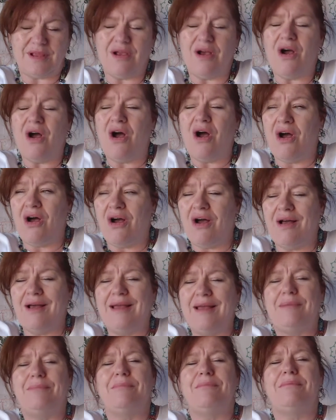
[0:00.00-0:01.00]

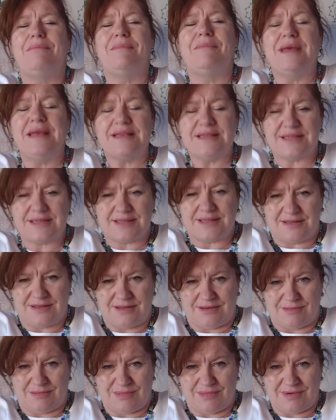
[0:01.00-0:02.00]
I miss
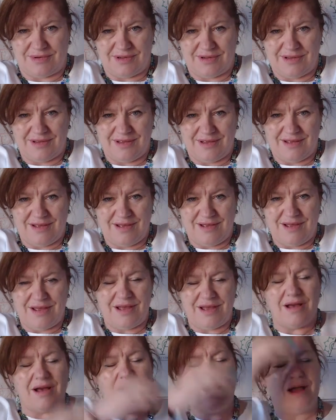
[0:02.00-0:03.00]
them.
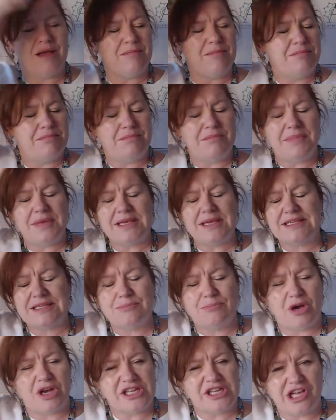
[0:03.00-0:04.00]
I
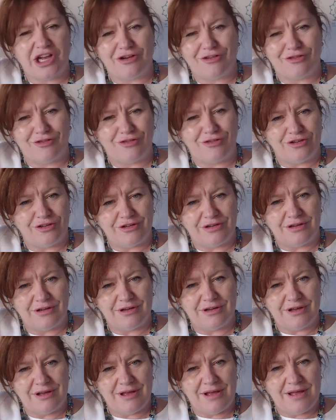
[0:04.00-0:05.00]
miss my junk food.
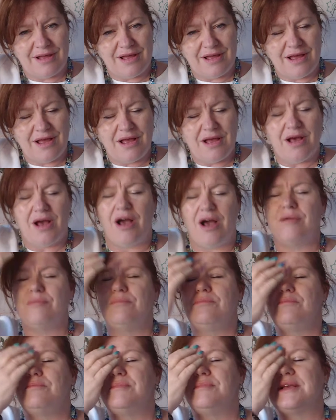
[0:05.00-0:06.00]
I
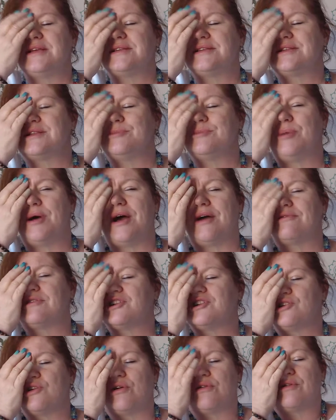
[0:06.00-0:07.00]
miss the bar
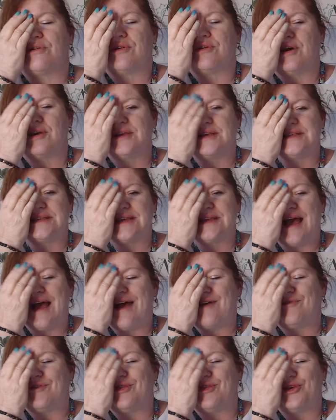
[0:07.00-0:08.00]
of chocolate I used to
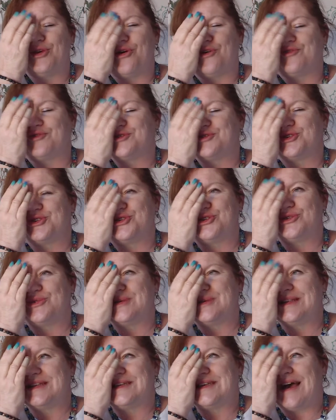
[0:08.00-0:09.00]
have at the office
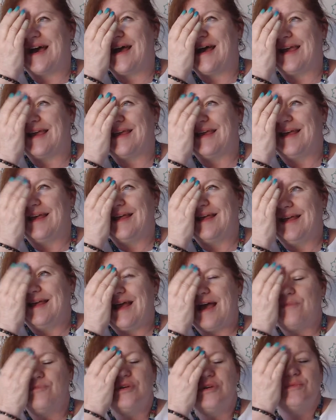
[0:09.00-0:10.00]
during the day,
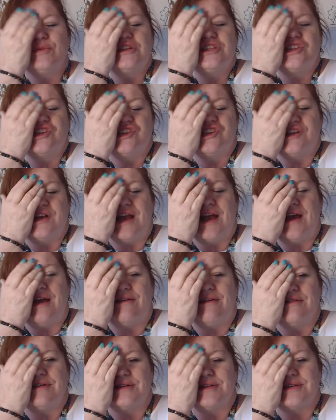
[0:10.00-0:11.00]
and we would
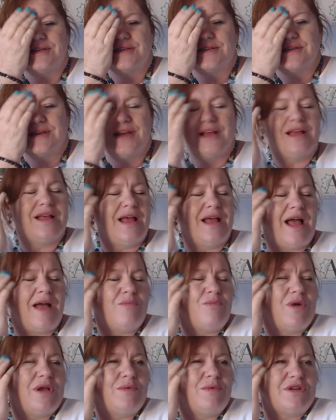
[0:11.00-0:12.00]
share it
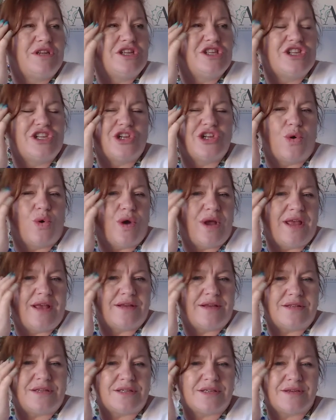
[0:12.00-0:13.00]
and we would enjoy
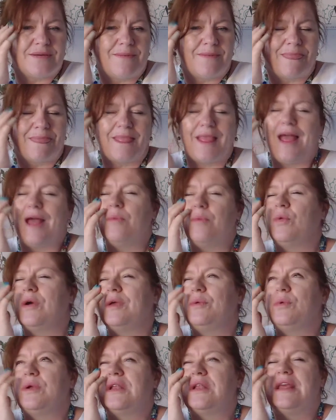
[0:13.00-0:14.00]
it and
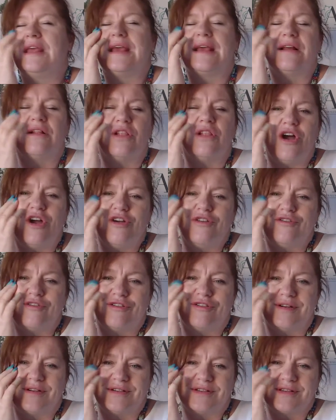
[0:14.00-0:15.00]
we would giggle
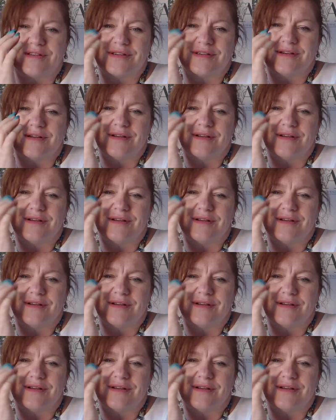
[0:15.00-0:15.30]
over it.